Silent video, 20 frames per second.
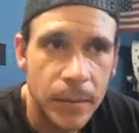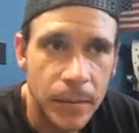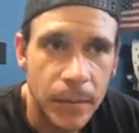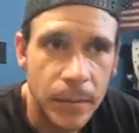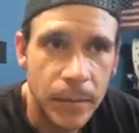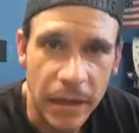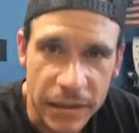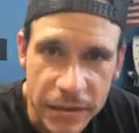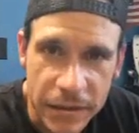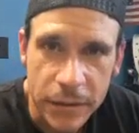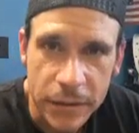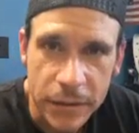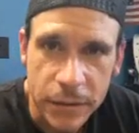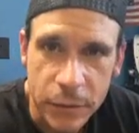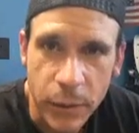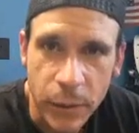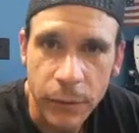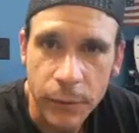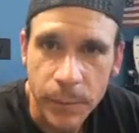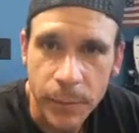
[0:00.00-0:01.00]
Listen
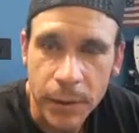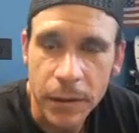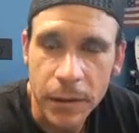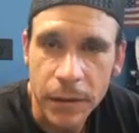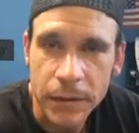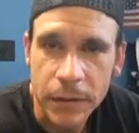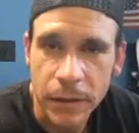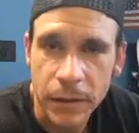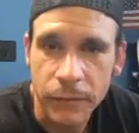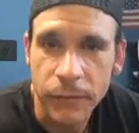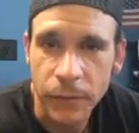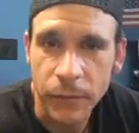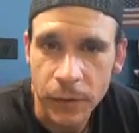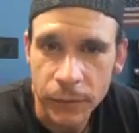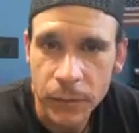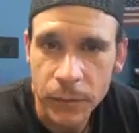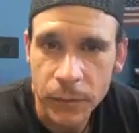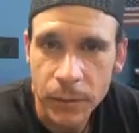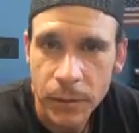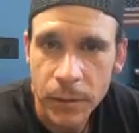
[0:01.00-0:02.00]
to everybody that's in front
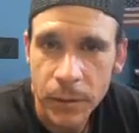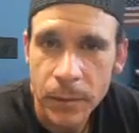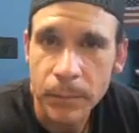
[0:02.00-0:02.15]
of you.